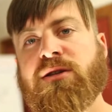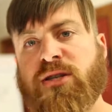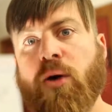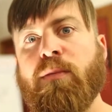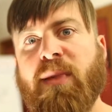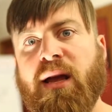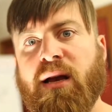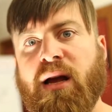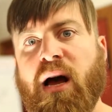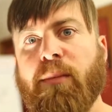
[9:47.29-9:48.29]
Don't make
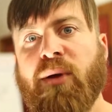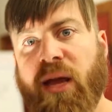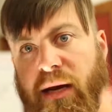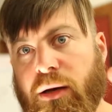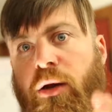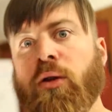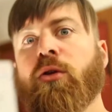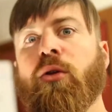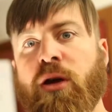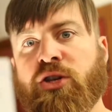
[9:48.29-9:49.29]
it complicated.
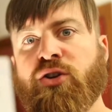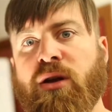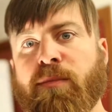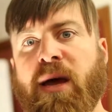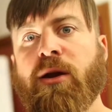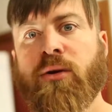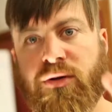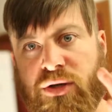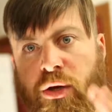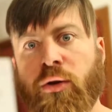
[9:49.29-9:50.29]
Look at your
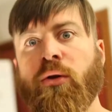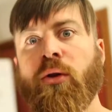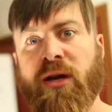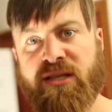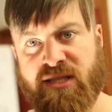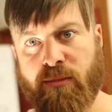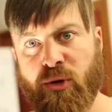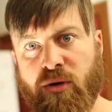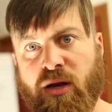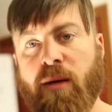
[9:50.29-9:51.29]
competitors, look at
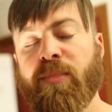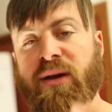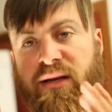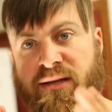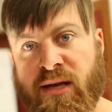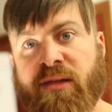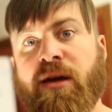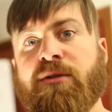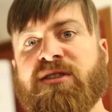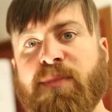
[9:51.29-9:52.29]
similar companies
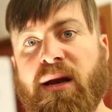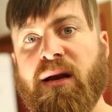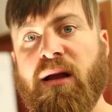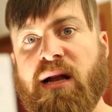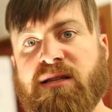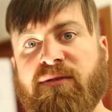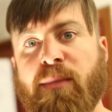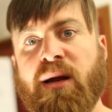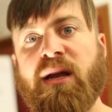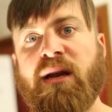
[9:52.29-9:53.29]
that are spending lots of
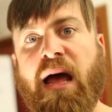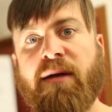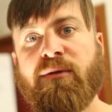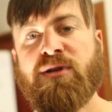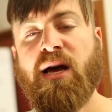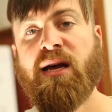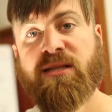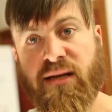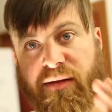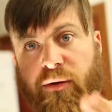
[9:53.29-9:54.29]
money in
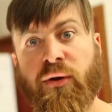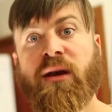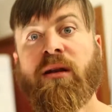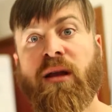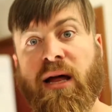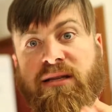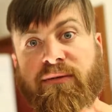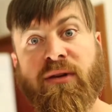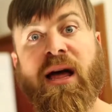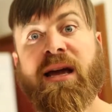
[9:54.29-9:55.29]
advertising, that are getting lots
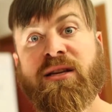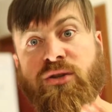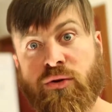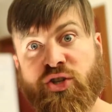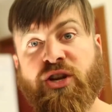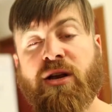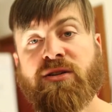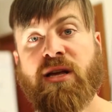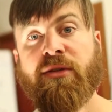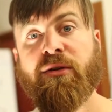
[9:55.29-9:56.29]
of likes or
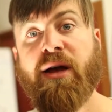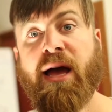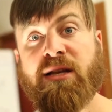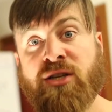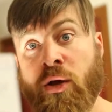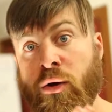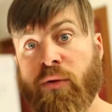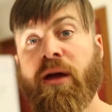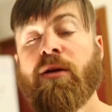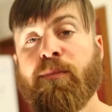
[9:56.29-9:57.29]
shares on their ads,
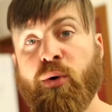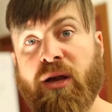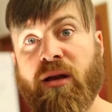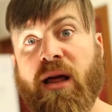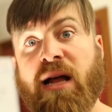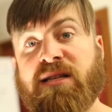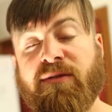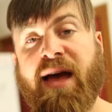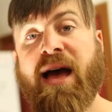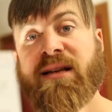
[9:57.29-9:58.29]
or that are putting lots
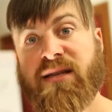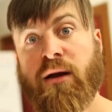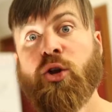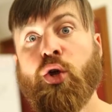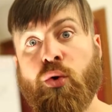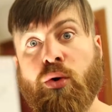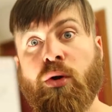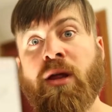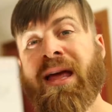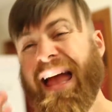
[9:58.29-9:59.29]
of ads on
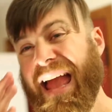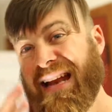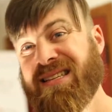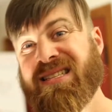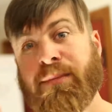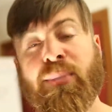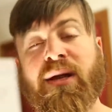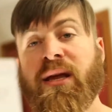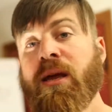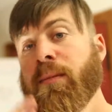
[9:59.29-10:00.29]
Google, and
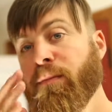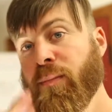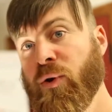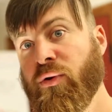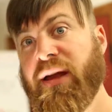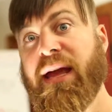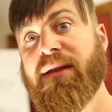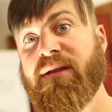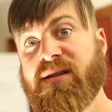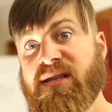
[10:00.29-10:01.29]
simply
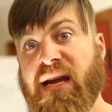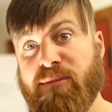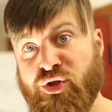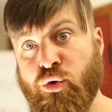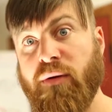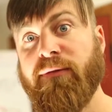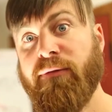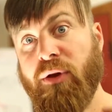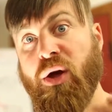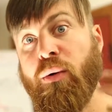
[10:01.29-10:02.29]
create the same sort of
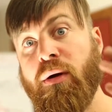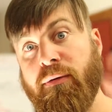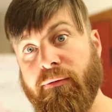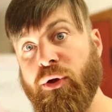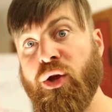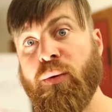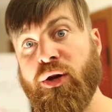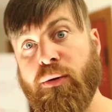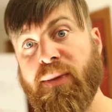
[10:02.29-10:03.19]
flow for you and your